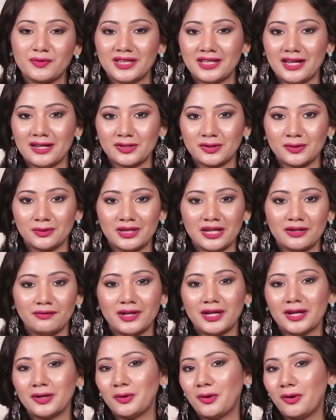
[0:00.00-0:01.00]
with us so that
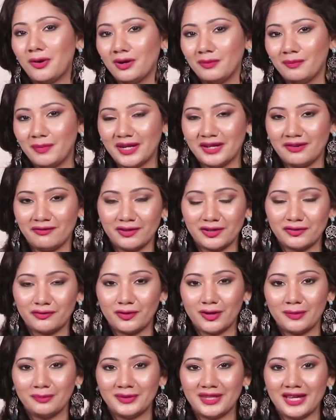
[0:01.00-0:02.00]
we can all benefit
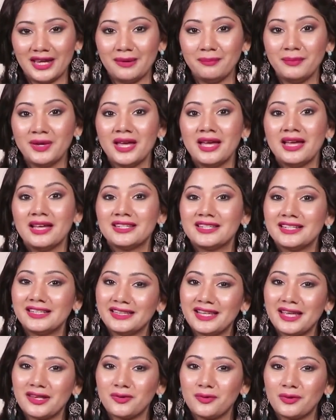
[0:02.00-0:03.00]
from them.
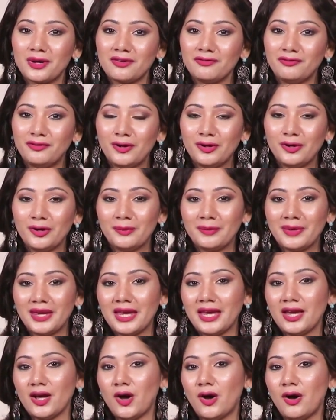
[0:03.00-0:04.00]
Till then, you can follow
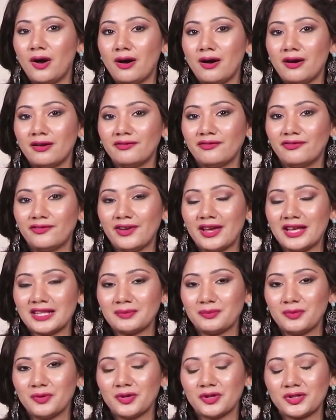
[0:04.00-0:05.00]
me on
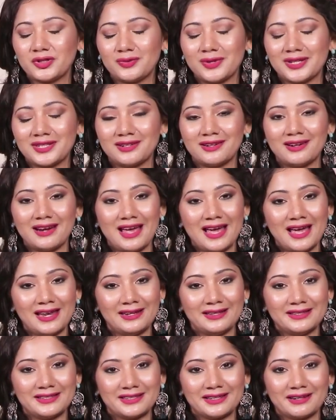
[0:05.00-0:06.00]
Facebook, Twitter
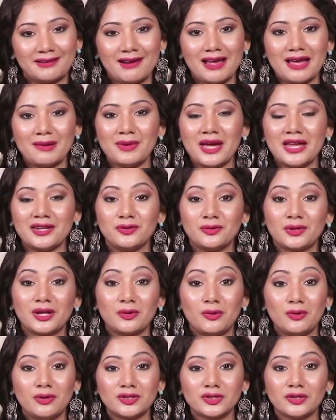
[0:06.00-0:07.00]
and Instagram, and you
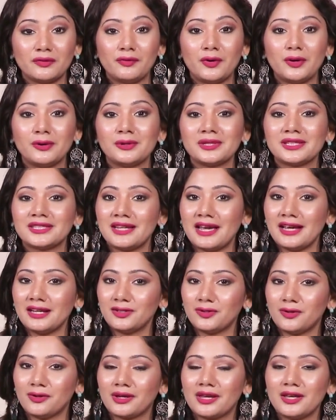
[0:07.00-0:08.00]
can also follow
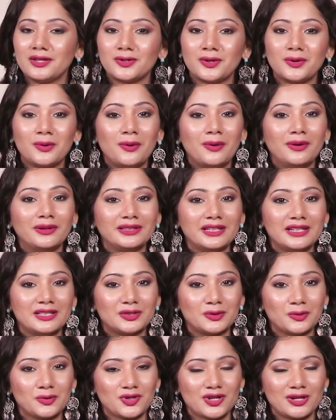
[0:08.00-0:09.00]
Style Talkies on all
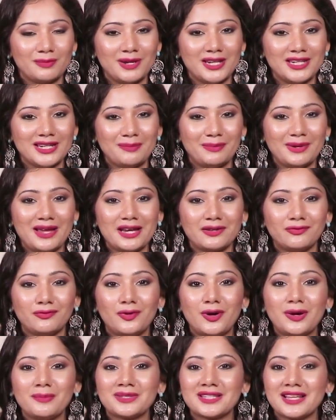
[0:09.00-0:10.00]
these social media
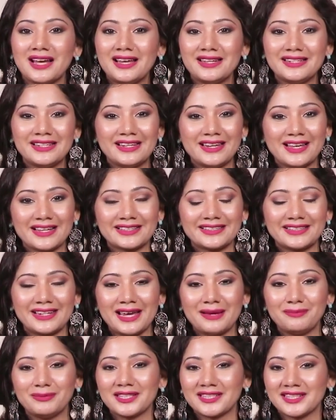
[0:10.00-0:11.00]
platforms. Until next
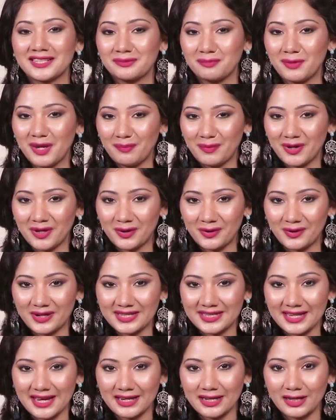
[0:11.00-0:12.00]
time, this is me,
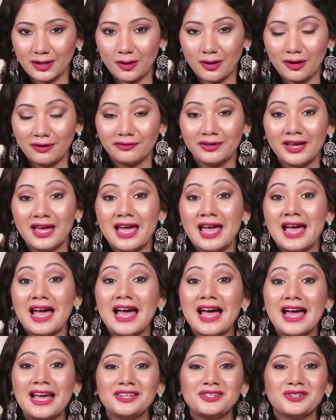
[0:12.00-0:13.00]
Pankhuri, signing off,
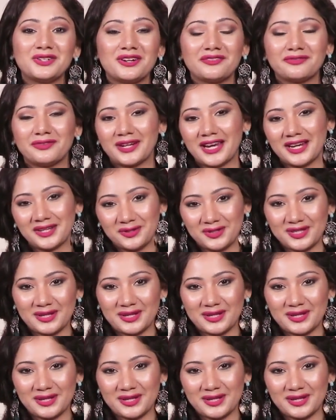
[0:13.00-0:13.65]
and do not forget to